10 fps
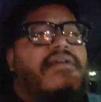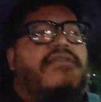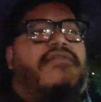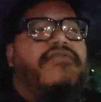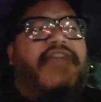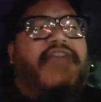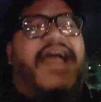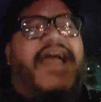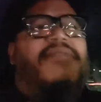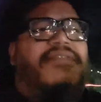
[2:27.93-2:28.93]

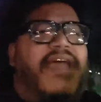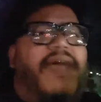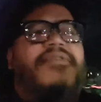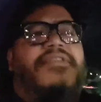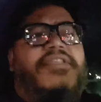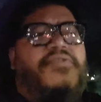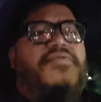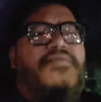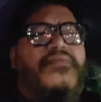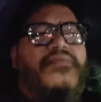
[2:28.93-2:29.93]
jabba-dabba-do,
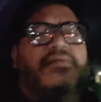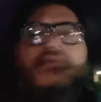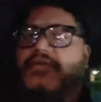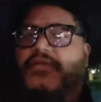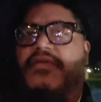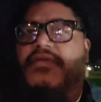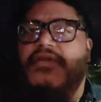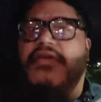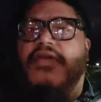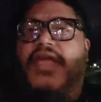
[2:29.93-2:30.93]

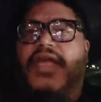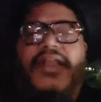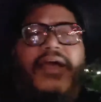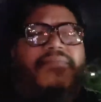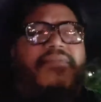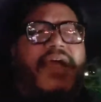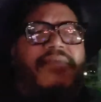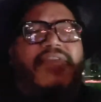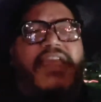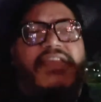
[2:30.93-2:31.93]
and
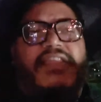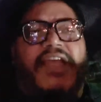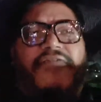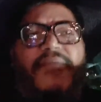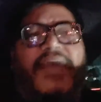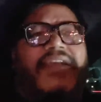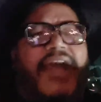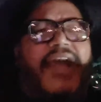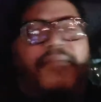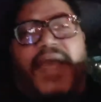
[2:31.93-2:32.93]
I'm taking that from my
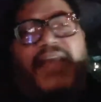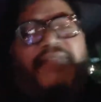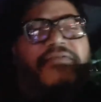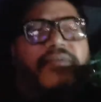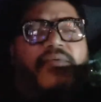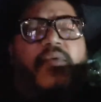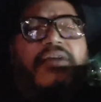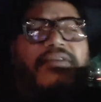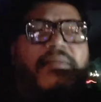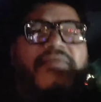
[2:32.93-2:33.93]
guy Matt from
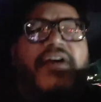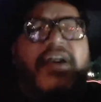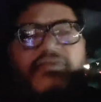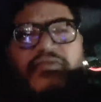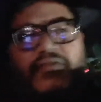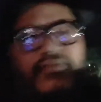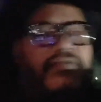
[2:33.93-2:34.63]
Quantum of Conscience.